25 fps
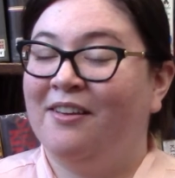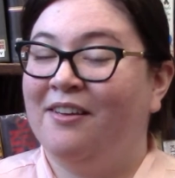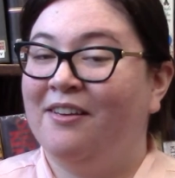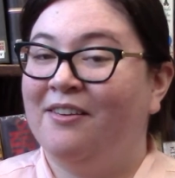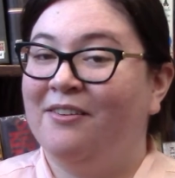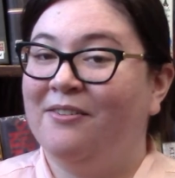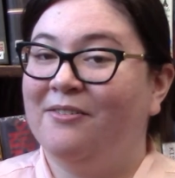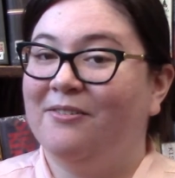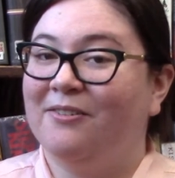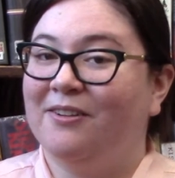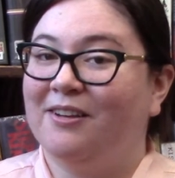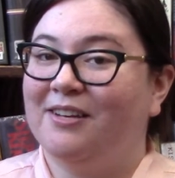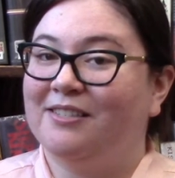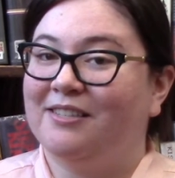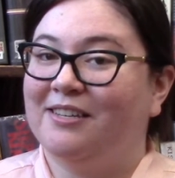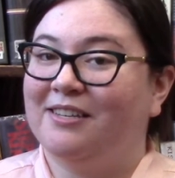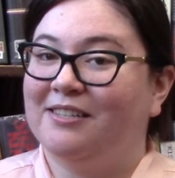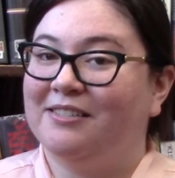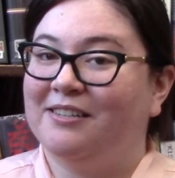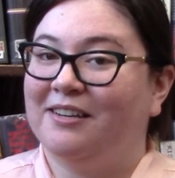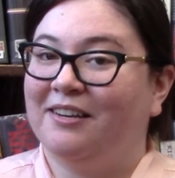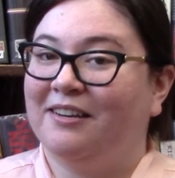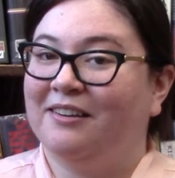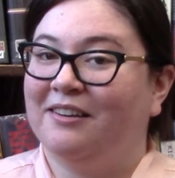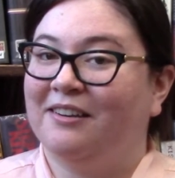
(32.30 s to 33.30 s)
utilize that
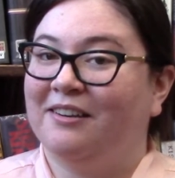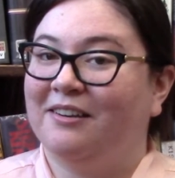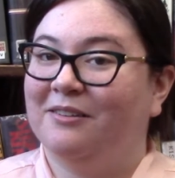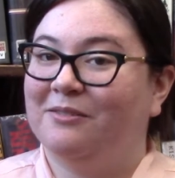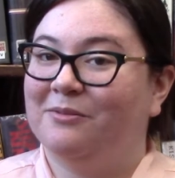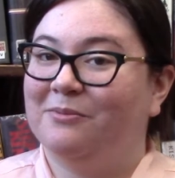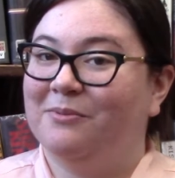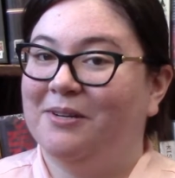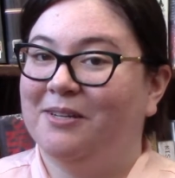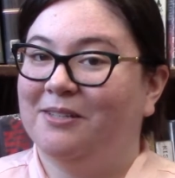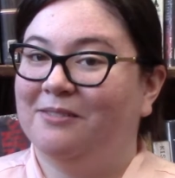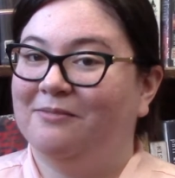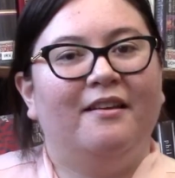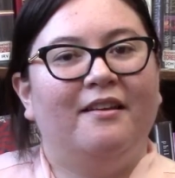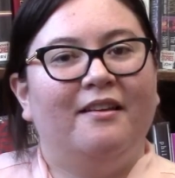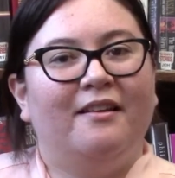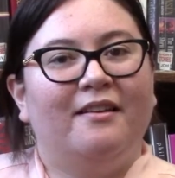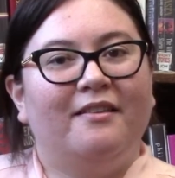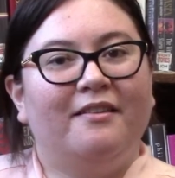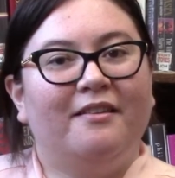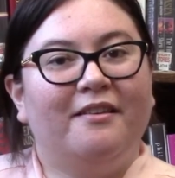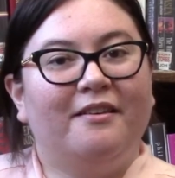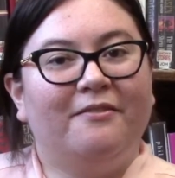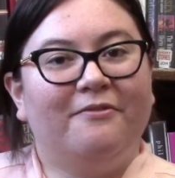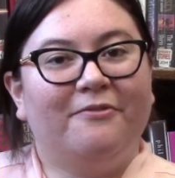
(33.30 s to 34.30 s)
technique as well.
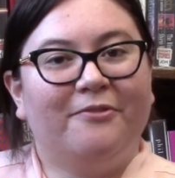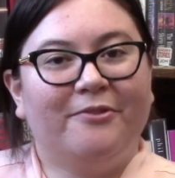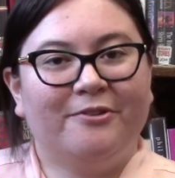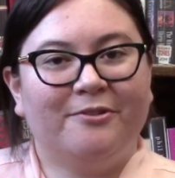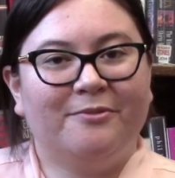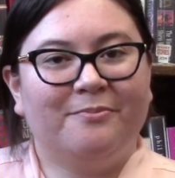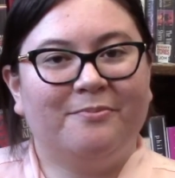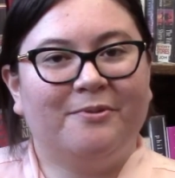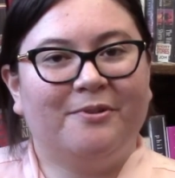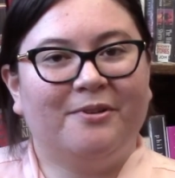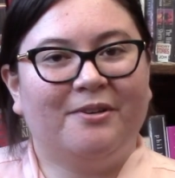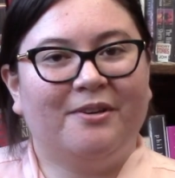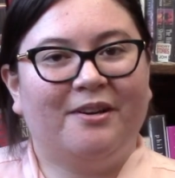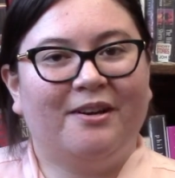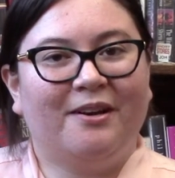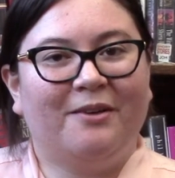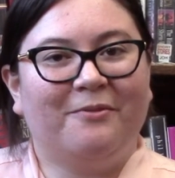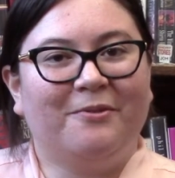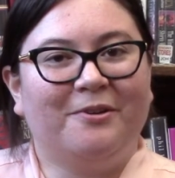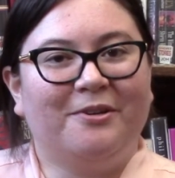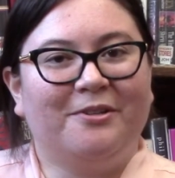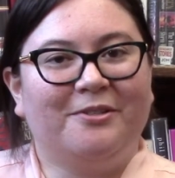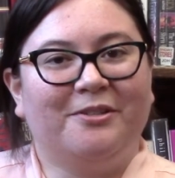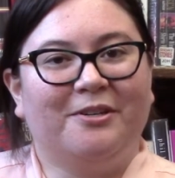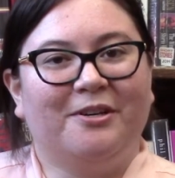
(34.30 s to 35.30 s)
The first book I
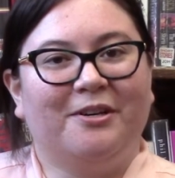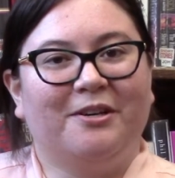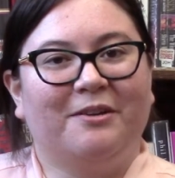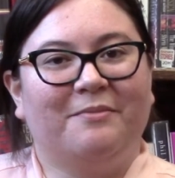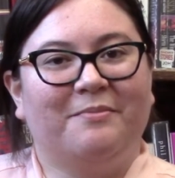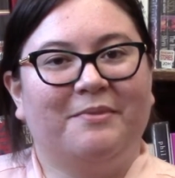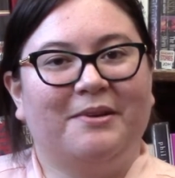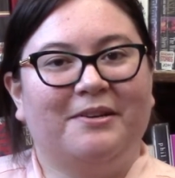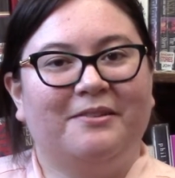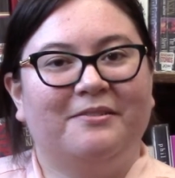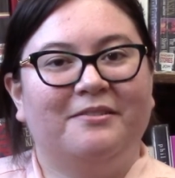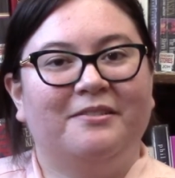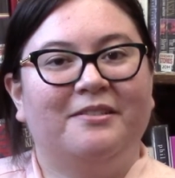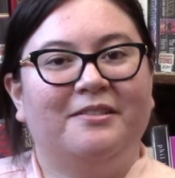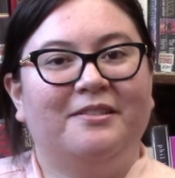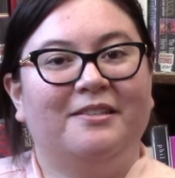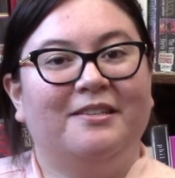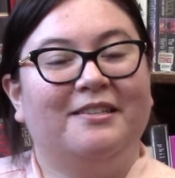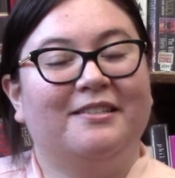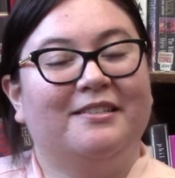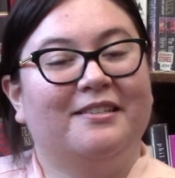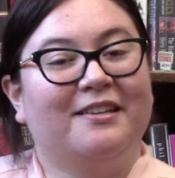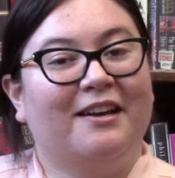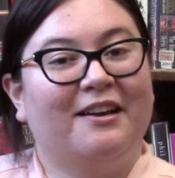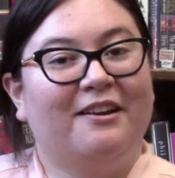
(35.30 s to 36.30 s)
want to talk about
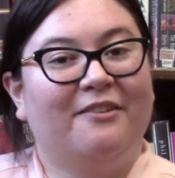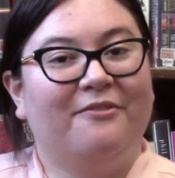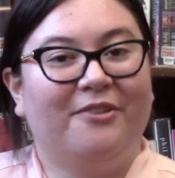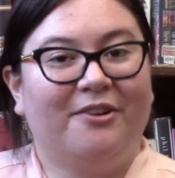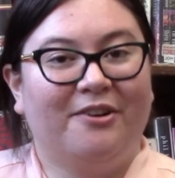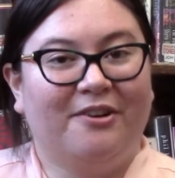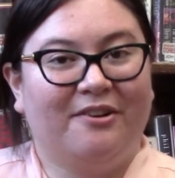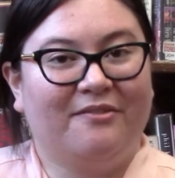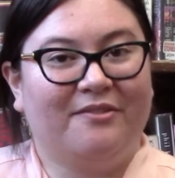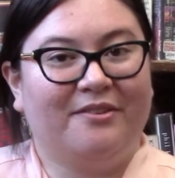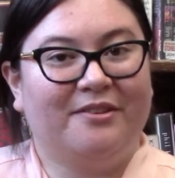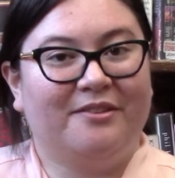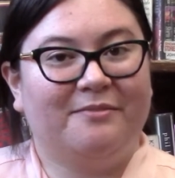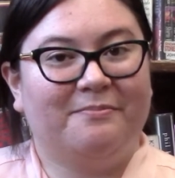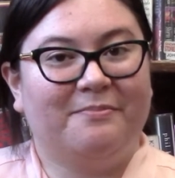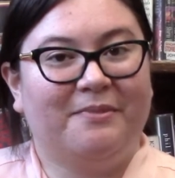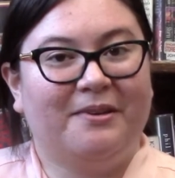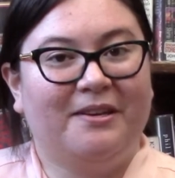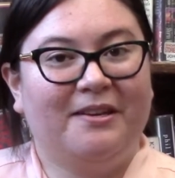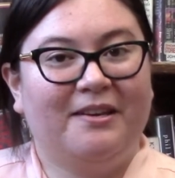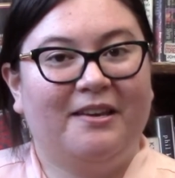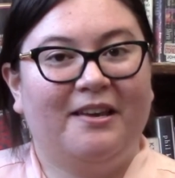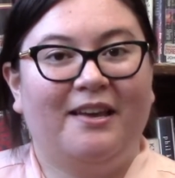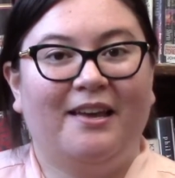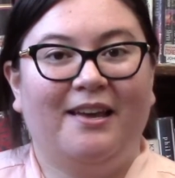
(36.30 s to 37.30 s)
is kind of an obvious
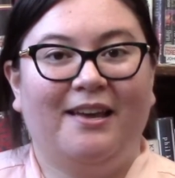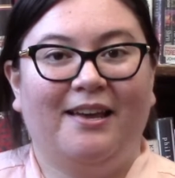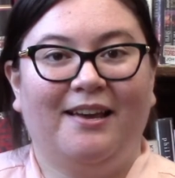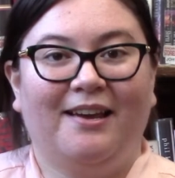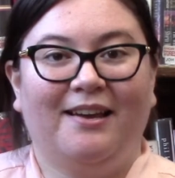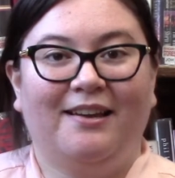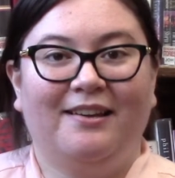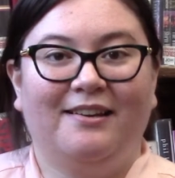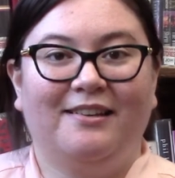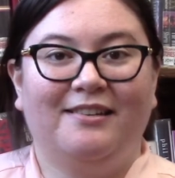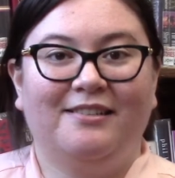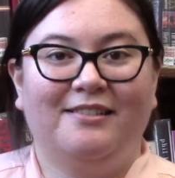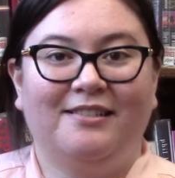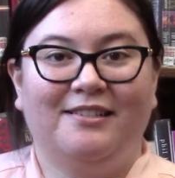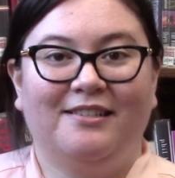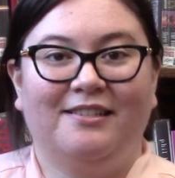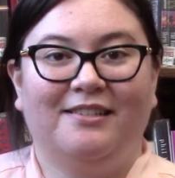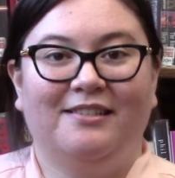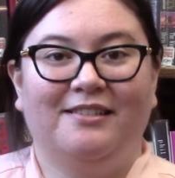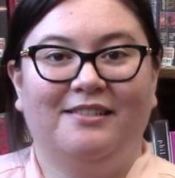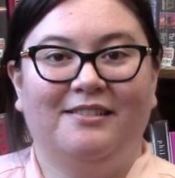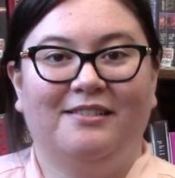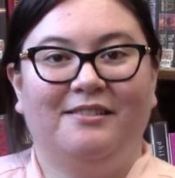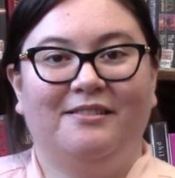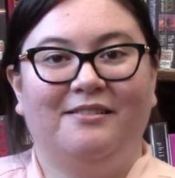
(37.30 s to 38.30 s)
pick, and it
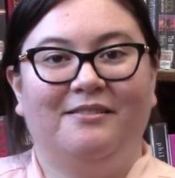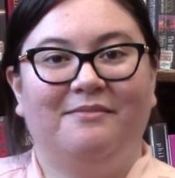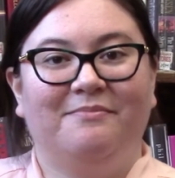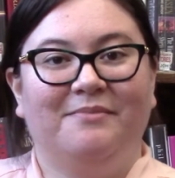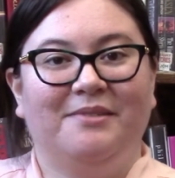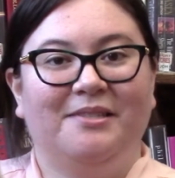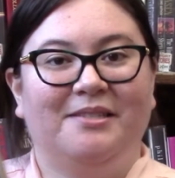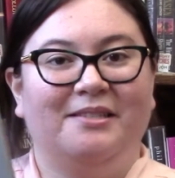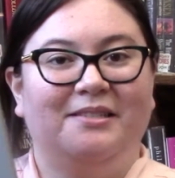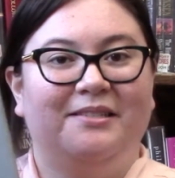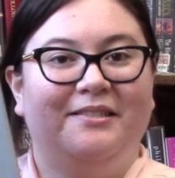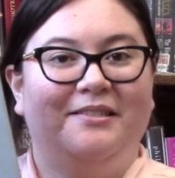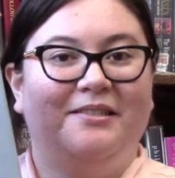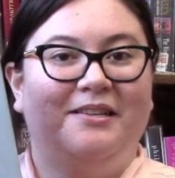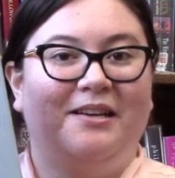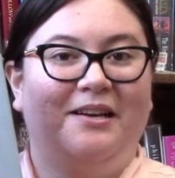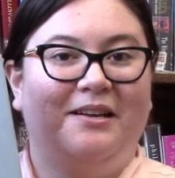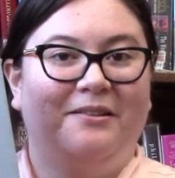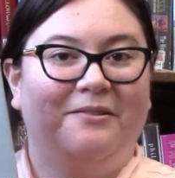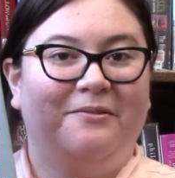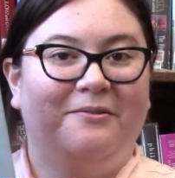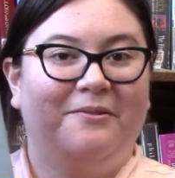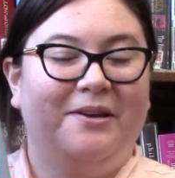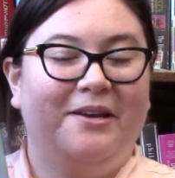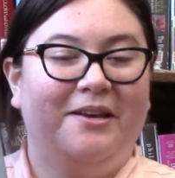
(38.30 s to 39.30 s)
is Mrs.
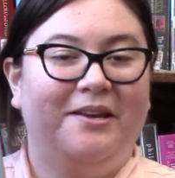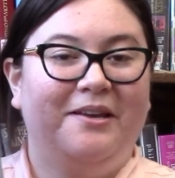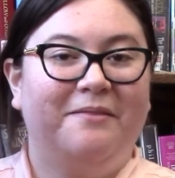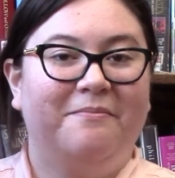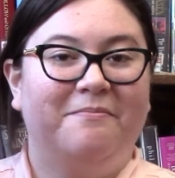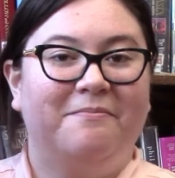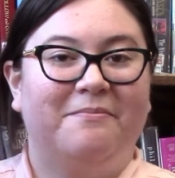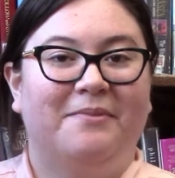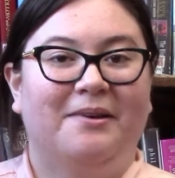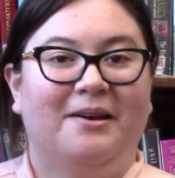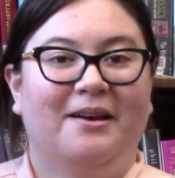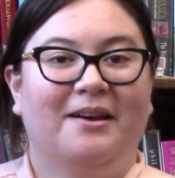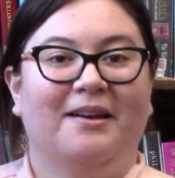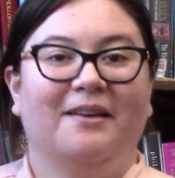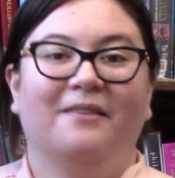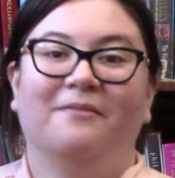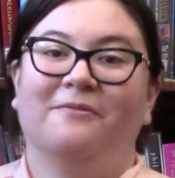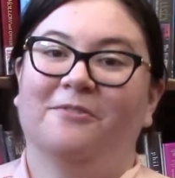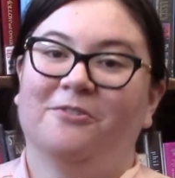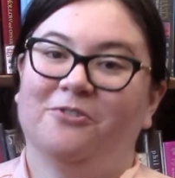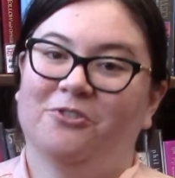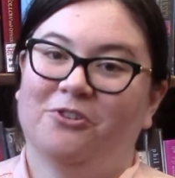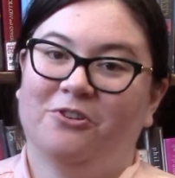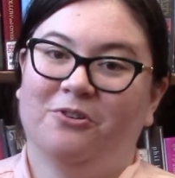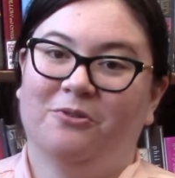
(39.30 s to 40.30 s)
Dalloway by
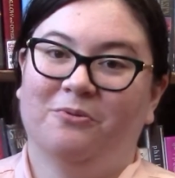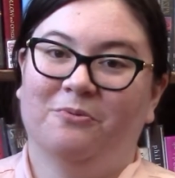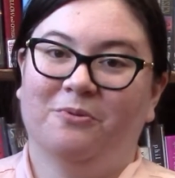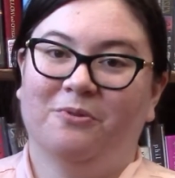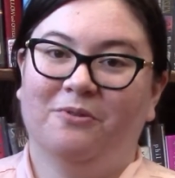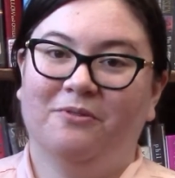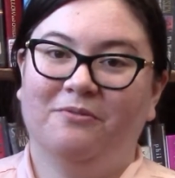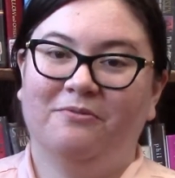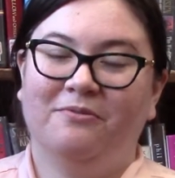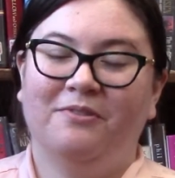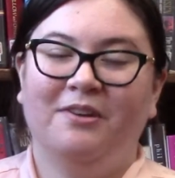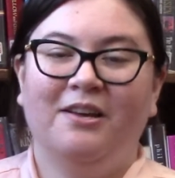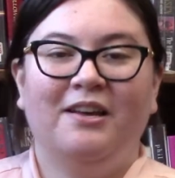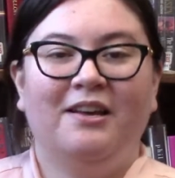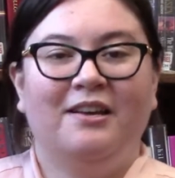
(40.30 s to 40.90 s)
Virginia Woolf.